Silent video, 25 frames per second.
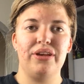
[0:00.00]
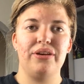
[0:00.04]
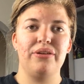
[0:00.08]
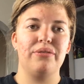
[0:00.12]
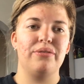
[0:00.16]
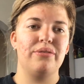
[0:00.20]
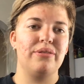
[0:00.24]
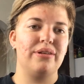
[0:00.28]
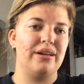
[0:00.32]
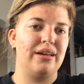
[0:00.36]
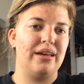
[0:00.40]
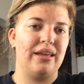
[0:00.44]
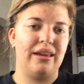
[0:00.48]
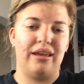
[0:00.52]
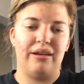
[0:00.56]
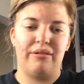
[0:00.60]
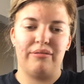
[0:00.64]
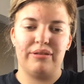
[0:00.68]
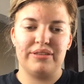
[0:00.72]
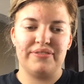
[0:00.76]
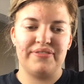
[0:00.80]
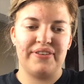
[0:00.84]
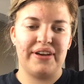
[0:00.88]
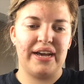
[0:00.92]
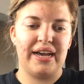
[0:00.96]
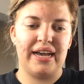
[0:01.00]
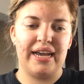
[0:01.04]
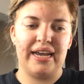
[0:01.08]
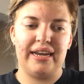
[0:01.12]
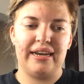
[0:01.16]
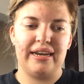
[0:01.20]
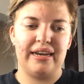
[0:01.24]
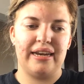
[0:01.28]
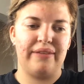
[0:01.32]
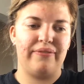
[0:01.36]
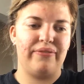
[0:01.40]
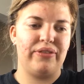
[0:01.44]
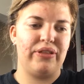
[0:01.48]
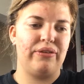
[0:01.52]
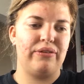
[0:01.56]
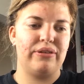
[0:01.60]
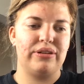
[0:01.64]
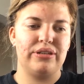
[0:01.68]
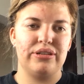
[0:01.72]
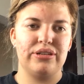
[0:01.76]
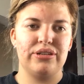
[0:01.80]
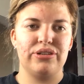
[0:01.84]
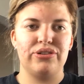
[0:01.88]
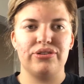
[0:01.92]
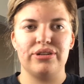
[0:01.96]
flew, and it was fine, and it
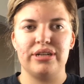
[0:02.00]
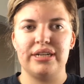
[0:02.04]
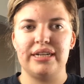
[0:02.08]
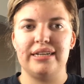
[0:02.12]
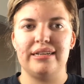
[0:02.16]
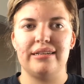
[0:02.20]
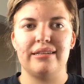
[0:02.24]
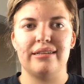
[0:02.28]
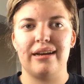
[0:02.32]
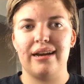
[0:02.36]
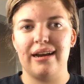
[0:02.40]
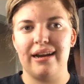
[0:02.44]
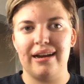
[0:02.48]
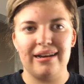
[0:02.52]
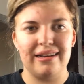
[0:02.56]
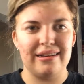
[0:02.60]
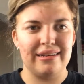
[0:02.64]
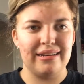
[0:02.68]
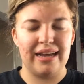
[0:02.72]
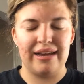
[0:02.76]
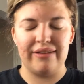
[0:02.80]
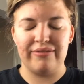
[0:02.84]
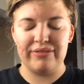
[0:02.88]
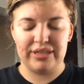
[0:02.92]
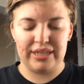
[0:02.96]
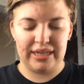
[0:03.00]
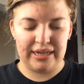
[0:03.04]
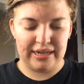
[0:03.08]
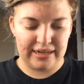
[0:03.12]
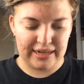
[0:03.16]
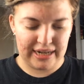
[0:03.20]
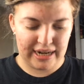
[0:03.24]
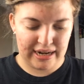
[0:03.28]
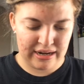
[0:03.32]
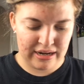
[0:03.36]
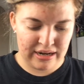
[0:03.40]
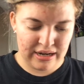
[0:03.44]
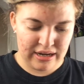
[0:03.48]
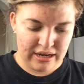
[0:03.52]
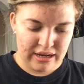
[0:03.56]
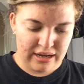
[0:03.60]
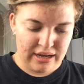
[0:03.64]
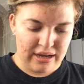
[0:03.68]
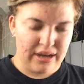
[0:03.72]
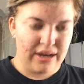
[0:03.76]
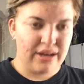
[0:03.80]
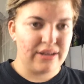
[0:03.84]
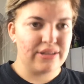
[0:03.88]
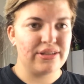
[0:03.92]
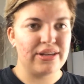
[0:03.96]
flew into the trees, and I haven't seen it again.
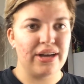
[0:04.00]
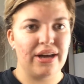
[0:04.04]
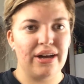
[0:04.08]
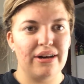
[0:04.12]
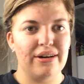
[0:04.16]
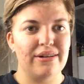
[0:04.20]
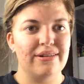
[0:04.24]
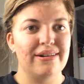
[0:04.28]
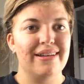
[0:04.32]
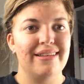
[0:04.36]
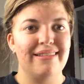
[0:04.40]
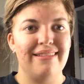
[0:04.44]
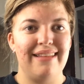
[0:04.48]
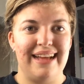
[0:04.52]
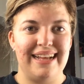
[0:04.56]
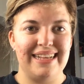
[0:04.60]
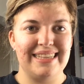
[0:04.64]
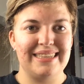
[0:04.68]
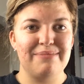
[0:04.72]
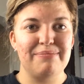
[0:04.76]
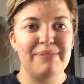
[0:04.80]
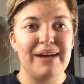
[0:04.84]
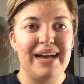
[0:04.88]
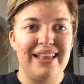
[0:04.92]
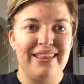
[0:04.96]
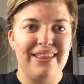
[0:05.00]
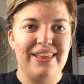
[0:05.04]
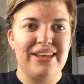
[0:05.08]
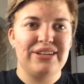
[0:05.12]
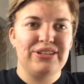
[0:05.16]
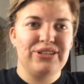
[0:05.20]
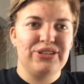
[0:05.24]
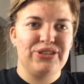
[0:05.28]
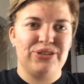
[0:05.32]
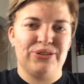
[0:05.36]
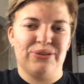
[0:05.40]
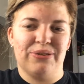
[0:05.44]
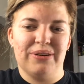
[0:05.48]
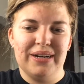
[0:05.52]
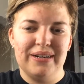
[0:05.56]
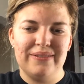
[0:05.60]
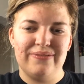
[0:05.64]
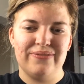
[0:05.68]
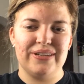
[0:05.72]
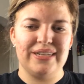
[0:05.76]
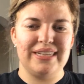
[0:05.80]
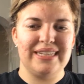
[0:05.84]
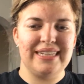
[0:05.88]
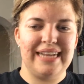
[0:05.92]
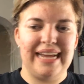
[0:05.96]
So that's my little
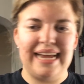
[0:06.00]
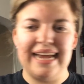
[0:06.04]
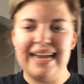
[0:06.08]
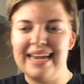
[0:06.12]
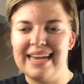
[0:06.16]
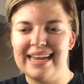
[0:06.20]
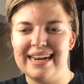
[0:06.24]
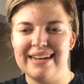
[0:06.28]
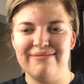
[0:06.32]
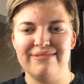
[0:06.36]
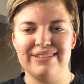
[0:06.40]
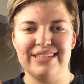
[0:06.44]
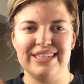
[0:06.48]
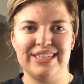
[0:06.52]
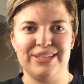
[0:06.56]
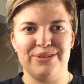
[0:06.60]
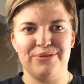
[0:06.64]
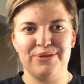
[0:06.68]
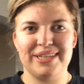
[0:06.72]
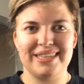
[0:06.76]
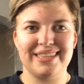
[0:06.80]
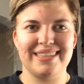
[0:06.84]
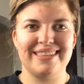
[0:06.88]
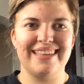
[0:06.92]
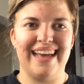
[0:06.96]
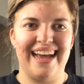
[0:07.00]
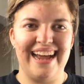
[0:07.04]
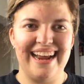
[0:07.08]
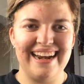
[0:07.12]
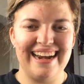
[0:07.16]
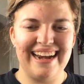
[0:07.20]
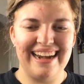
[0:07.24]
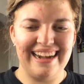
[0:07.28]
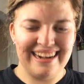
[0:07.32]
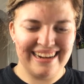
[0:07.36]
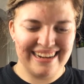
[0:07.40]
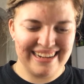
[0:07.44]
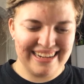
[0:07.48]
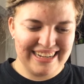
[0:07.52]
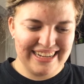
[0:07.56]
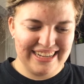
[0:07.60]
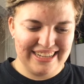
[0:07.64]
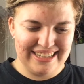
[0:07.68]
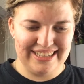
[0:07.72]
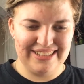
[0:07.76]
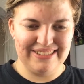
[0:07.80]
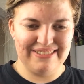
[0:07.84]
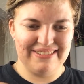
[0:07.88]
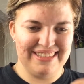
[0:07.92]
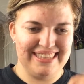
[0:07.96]
story for today, and it was so exciting.
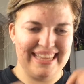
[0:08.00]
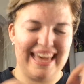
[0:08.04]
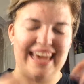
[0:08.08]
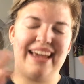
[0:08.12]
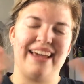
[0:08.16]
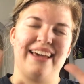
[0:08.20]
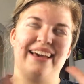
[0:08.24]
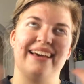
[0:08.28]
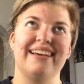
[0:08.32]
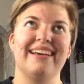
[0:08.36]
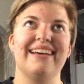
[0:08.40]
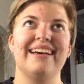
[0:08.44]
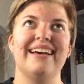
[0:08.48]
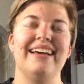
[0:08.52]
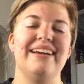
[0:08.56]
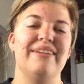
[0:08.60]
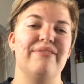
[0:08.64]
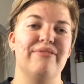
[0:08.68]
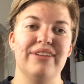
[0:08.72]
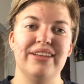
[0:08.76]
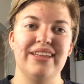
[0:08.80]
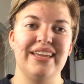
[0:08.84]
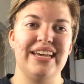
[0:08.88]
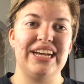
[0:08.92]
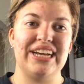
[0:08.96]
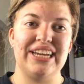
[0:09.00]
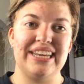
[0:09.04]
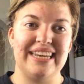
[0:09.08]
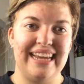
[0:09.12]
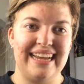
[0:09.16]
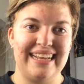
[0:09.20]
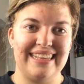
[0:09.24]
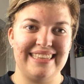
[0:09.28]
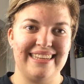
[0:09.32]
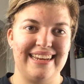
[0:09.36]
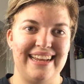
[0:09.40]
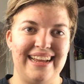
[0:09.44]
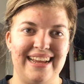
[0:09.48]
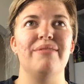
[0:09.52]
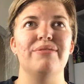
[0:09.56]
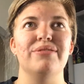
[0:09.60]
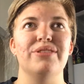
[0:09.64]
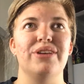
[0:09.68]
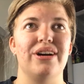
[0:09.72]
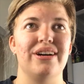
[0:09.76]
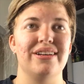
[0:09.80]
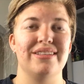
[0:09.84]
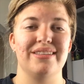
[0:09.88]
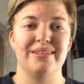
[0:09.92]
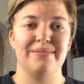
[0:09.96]
So it was like a really good day. It
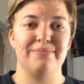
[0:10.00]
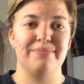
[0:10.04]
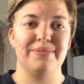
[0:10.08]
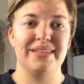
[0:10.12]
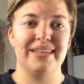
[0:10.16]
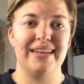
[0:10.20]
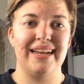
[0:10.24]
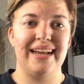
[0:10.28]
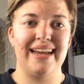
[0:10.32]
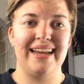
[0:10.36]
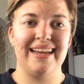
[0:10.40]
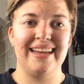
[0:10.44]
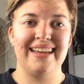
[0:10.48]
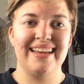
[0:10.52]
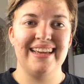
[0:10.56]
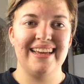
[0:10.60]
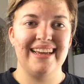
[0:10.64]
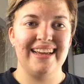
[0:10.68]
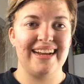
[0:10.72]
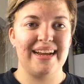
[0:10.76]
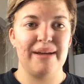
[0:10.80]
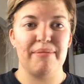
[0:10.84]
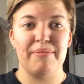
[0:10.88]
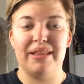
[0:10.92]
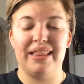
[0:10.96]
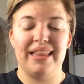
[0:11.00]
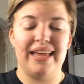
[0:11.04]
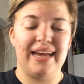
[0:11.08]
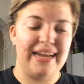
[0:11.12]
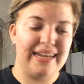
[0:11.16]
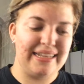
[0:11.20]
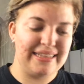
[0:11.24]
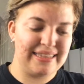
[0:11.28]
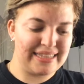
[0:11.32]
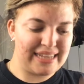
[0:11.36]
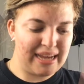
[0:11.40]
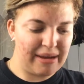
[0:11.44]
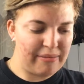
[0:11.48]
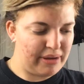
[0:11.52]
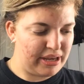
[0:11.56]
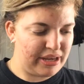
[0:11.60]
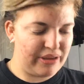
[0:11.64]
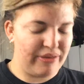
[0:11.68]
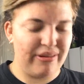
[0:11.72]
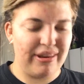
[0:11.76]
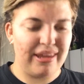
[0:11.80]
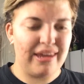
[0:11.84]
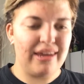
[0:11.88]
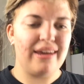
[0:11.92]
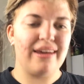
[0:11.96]
was awesome today. Got my lights, got my
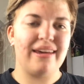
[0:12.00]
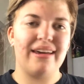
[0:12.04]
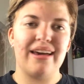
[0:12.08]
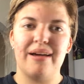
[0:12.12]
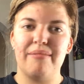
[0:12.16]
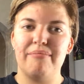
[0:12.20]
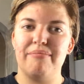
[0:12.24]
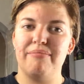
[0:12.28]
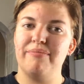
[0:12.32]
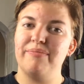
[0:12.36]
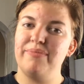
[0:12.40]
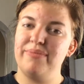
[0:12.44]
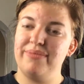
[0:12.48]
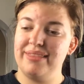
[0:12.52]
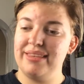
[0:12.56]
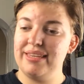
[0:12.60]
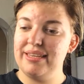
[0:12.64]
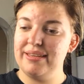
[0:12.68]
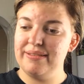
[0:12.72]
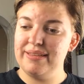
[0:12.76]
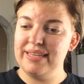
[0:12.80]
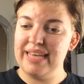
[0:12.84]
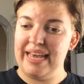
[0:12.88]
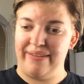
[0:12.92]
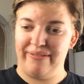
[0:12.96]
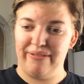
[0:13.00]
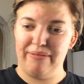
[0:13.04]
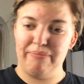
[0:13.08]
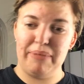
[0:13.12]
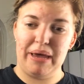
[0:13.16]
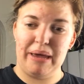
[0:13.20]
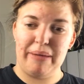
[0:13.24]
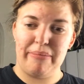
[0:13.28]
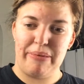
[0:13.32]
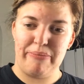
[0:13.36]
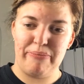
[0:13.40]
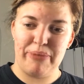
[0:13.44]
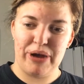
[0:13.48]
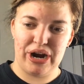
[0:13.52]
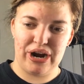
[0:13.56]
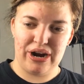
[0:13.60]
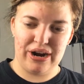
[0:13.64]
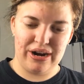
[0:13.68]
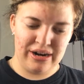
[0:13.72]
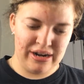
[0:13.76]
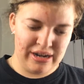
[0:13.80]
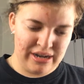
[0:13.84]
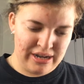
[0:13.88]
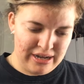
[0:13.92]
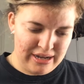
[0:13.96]
Younique, got to save a baby
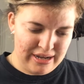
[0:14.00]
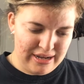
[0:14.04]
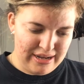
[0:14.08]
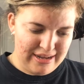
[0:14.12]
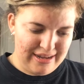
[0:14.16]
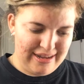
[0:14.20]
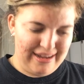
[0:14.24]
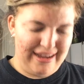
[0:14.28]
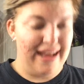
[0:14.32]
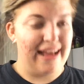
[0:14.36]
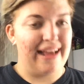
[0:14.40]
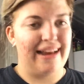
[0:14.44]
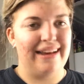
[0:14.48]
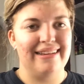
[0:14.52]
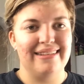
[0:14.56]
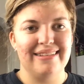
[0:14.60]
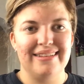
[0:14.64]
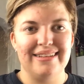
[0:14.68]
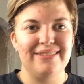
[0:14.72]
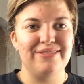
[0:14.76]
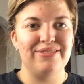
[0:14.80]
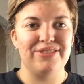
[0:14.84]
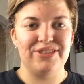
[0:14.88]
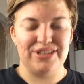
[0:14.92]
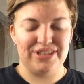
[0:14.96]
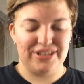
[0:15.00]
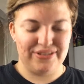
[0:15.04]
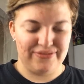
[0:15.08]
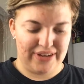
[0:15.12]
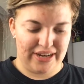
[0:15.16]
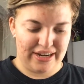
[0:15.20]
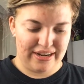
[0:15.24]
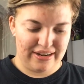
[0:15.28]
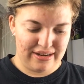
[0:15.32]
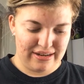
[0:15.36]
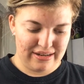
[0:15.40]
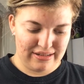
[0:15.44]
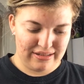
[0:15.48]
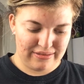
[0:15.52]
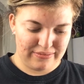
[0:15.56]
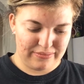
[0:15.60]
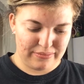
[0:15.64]
bird, and it was just fun.